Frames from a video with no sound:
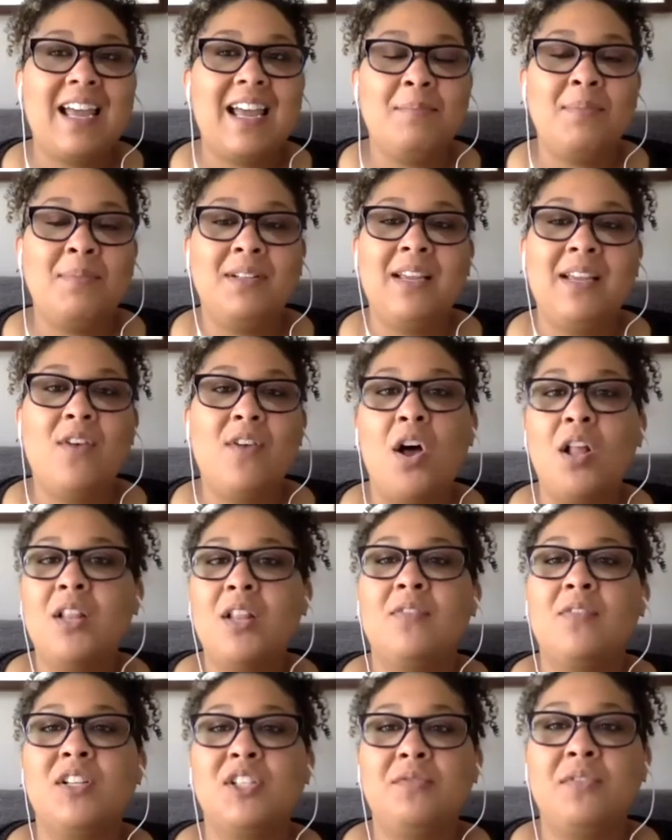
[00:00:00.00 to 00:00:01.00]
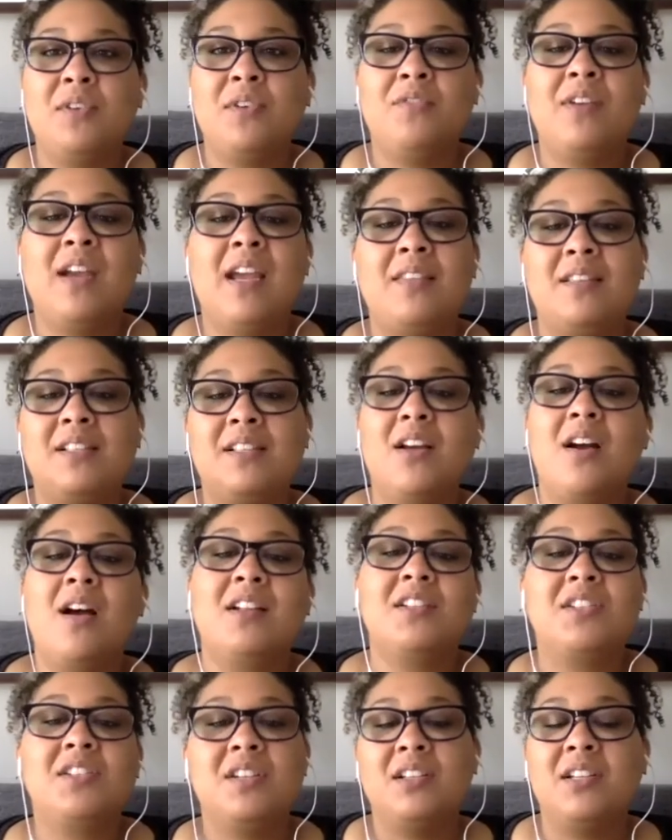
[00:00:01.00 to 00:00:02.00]
I believe all of us view faith is
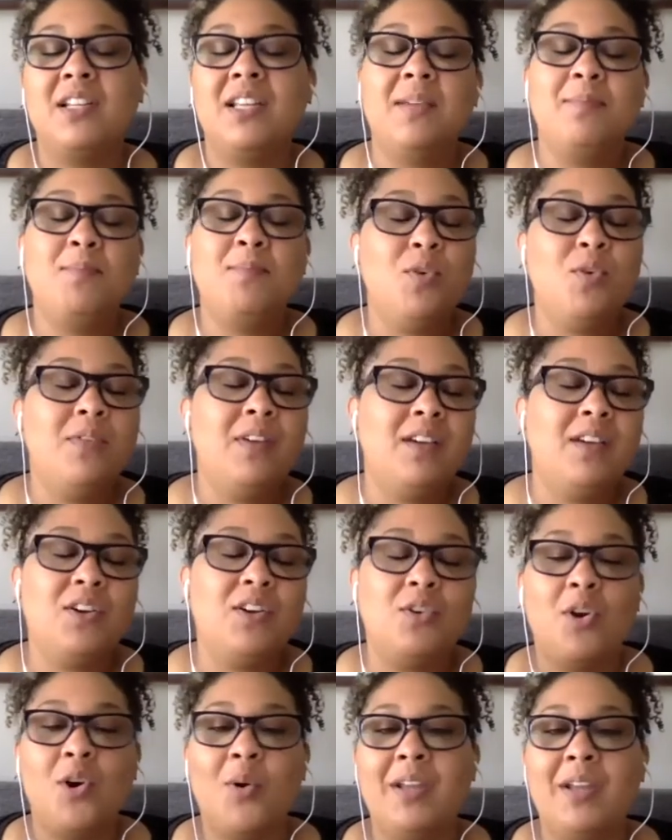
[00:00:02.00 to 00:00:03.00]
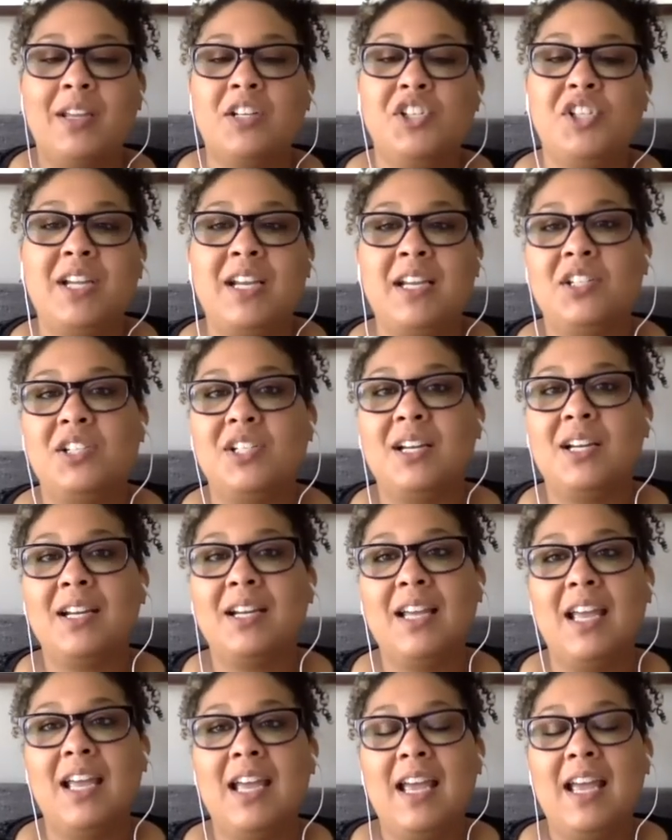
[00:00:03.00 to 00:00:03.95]
constantly moving and growing and changing